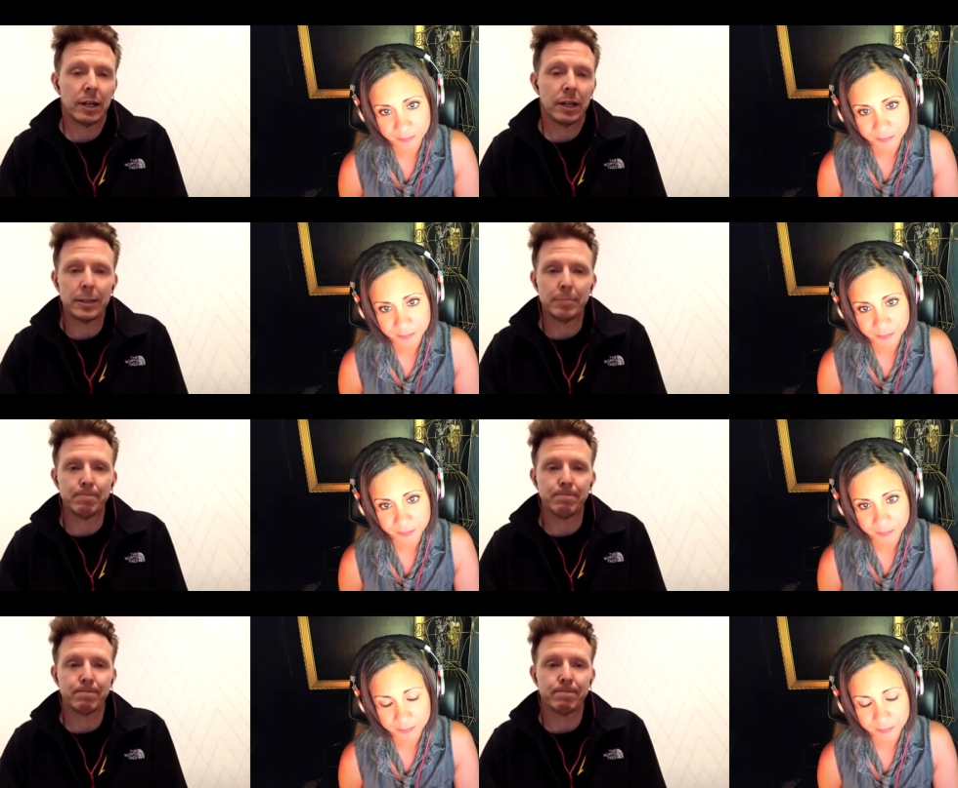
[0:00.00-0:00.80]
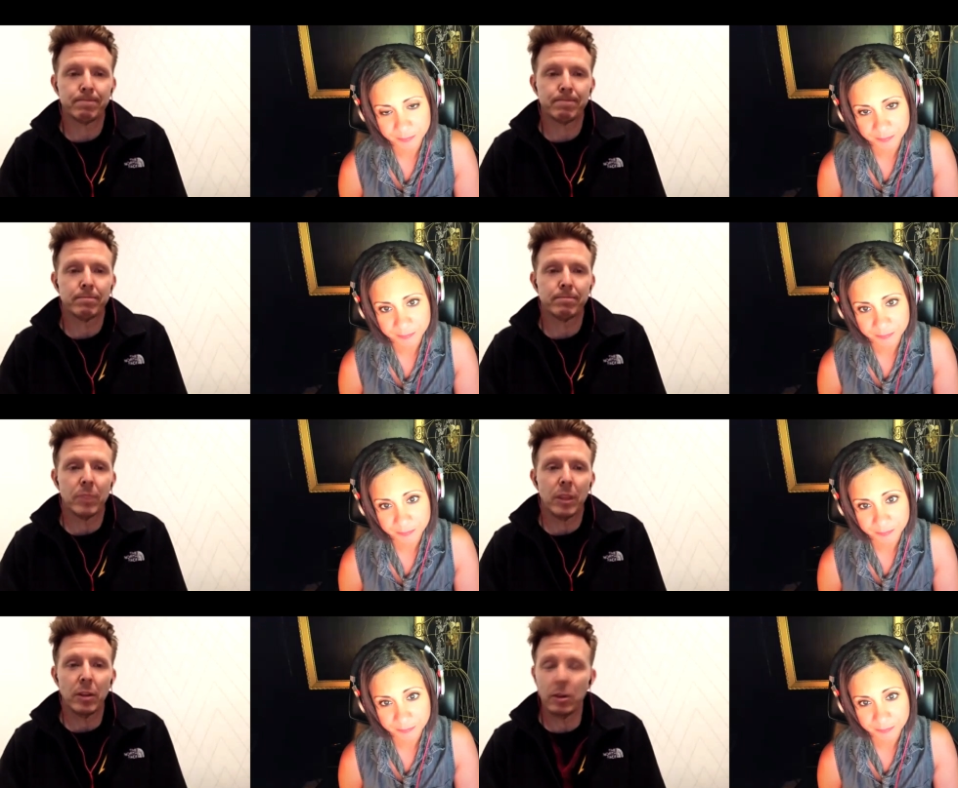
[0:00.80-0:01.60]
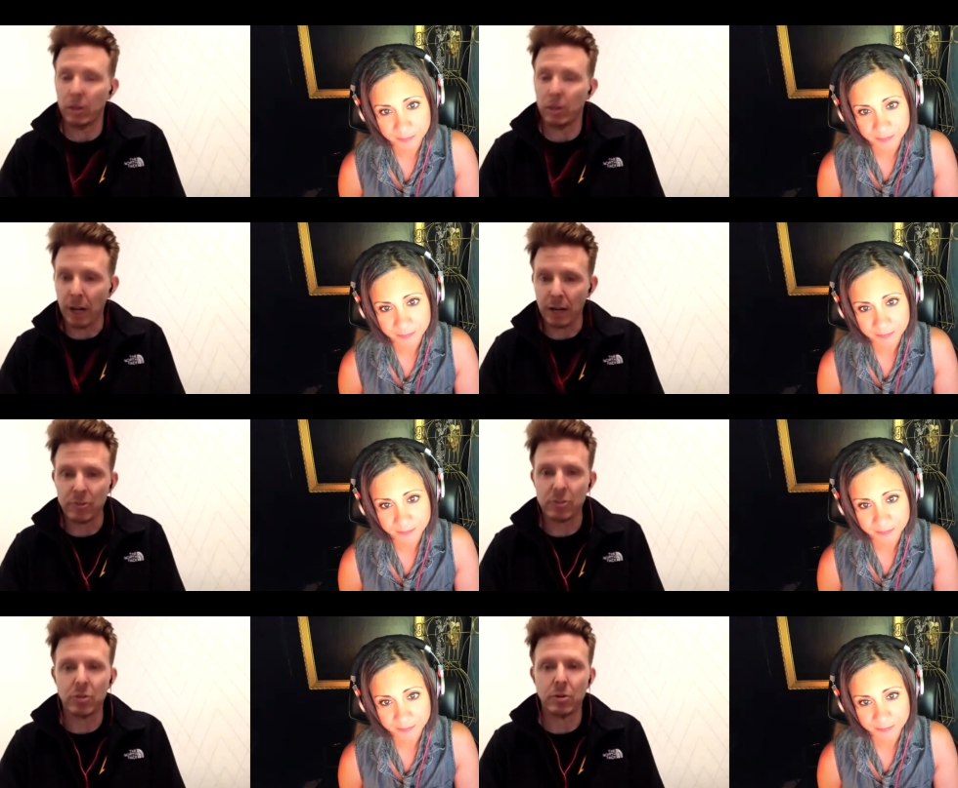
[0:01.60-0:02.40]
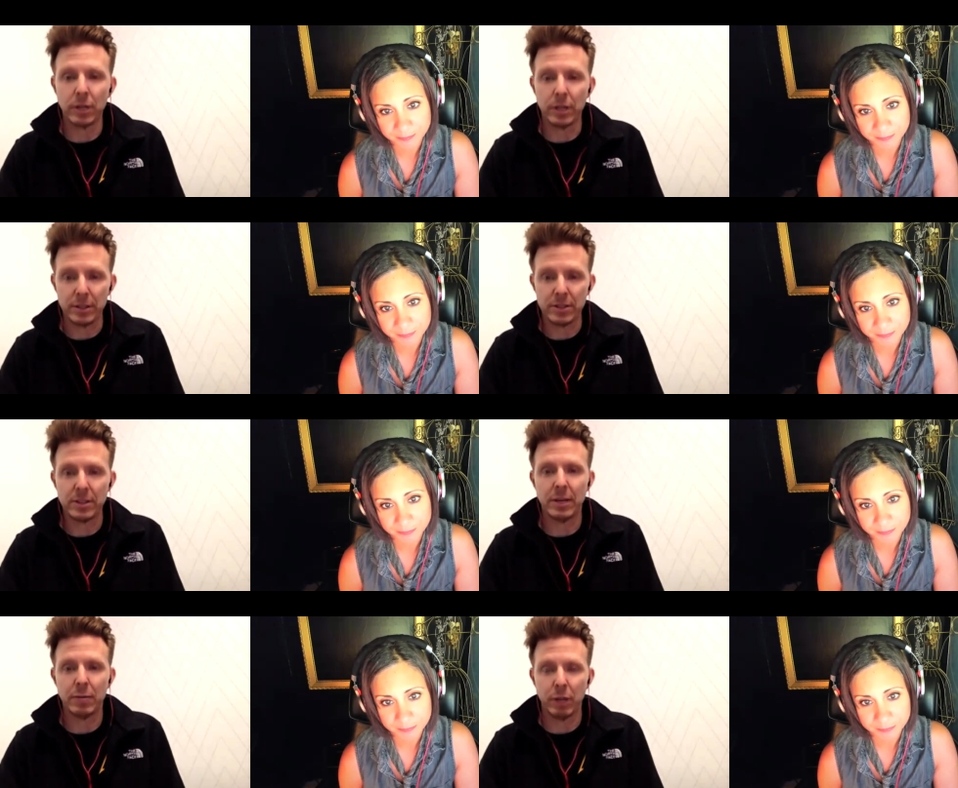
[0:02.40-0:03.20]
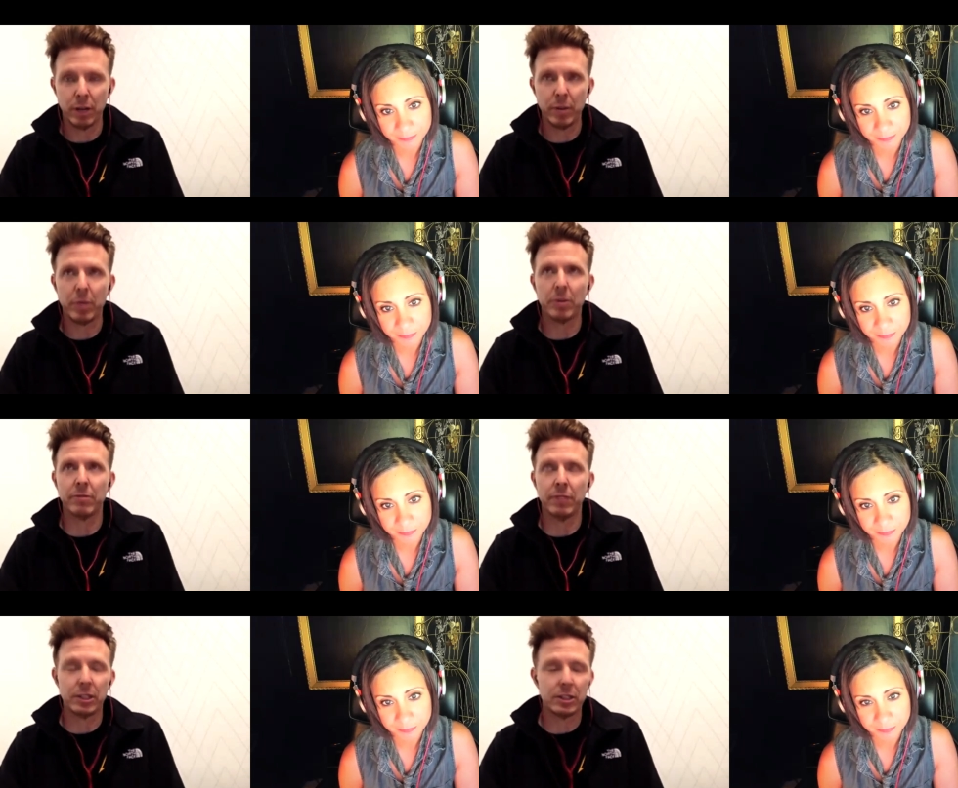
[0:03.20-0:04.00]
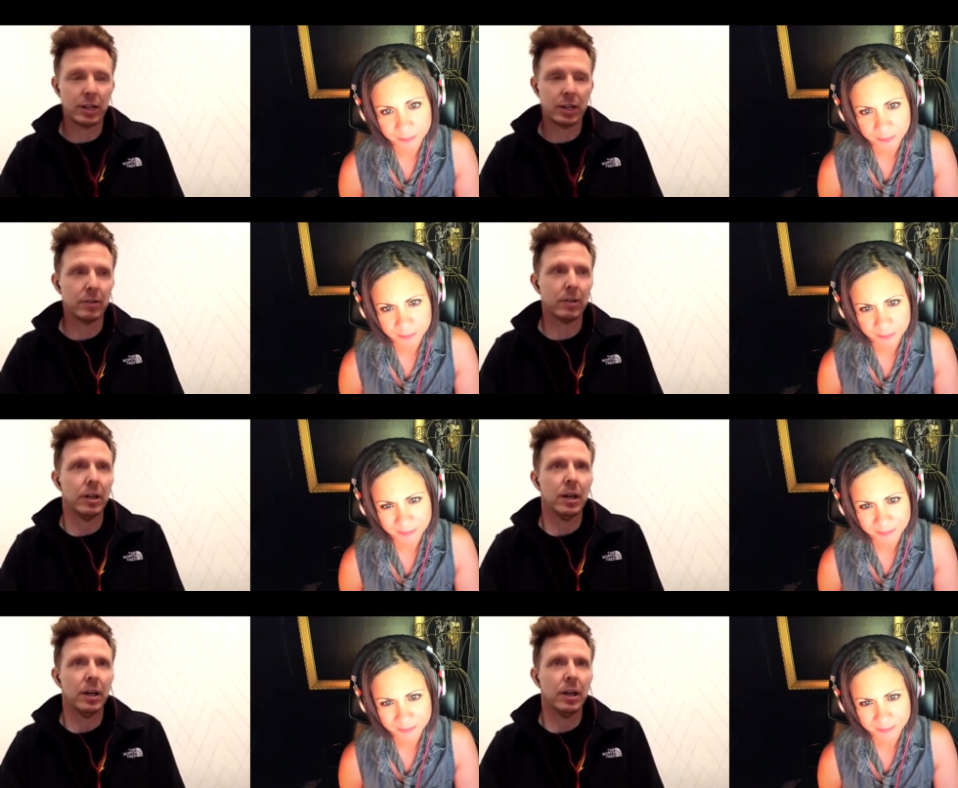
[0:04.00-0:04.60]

Speaker 1: Um, there are a lot of stories that we're going to be able to flesh out